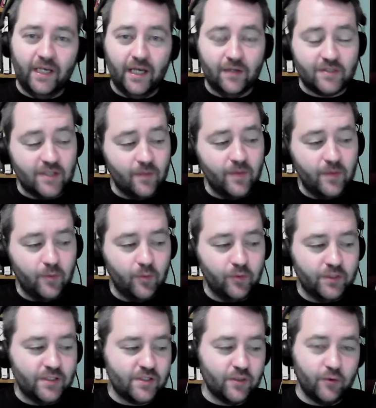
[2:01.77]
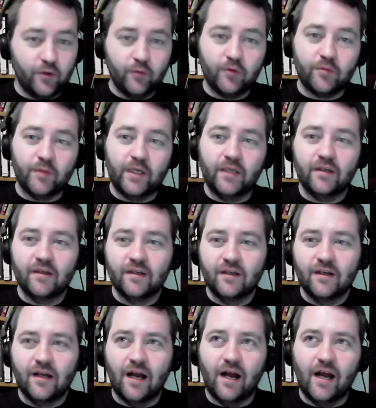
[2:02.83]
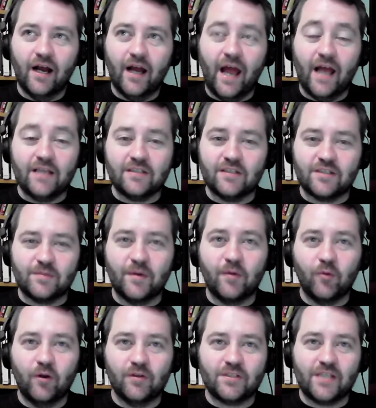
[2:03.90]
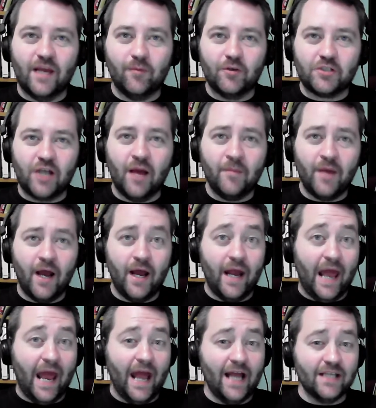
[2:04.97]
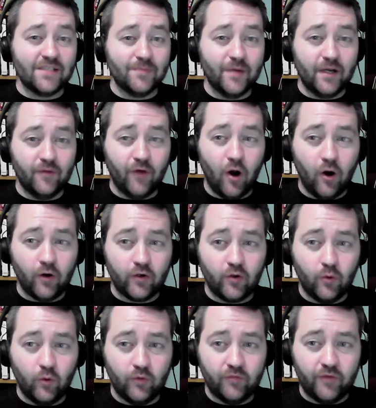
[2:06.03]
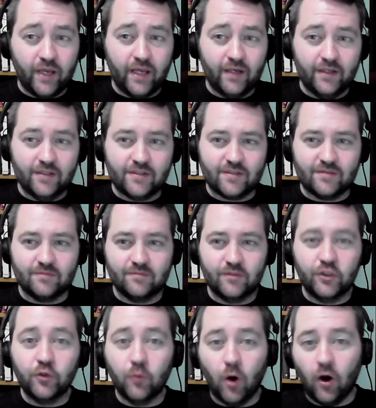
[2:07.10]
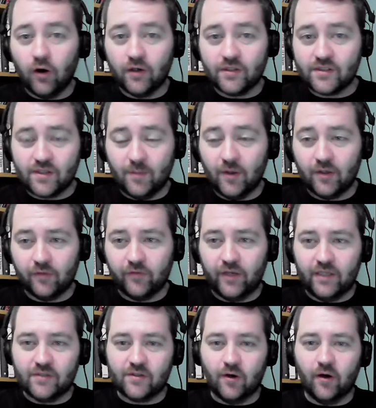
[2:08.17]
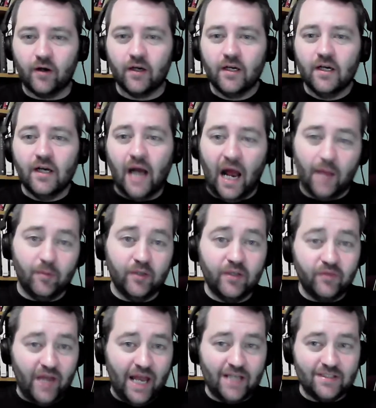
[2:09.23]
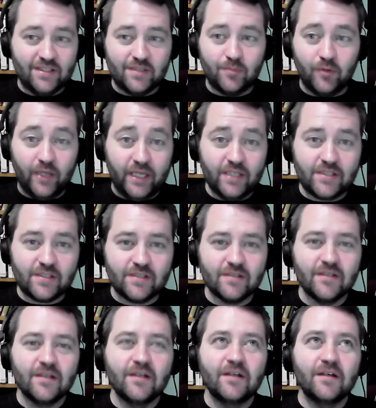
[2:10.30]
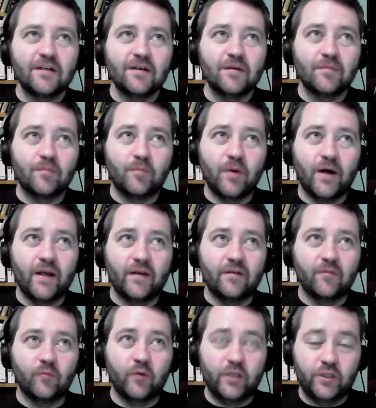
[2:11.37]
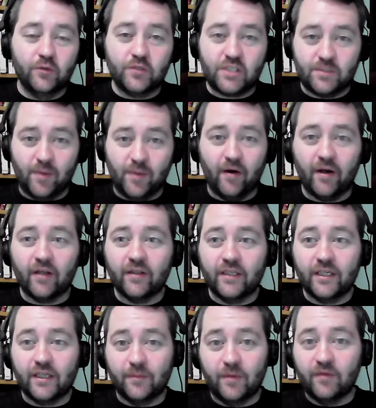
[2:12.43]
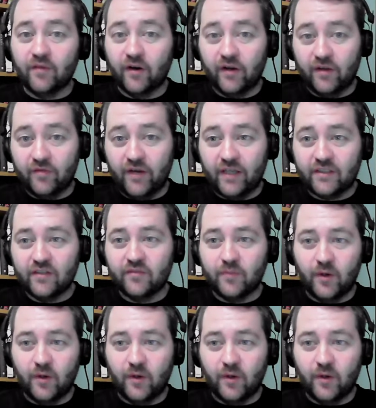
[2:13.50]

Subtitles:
Now, some people will disagree with me, as it's been well established. I'm not as big of a hardcore fan as you are and some other fans are. I believe it has its place, but when used sparingly, it can be very effective.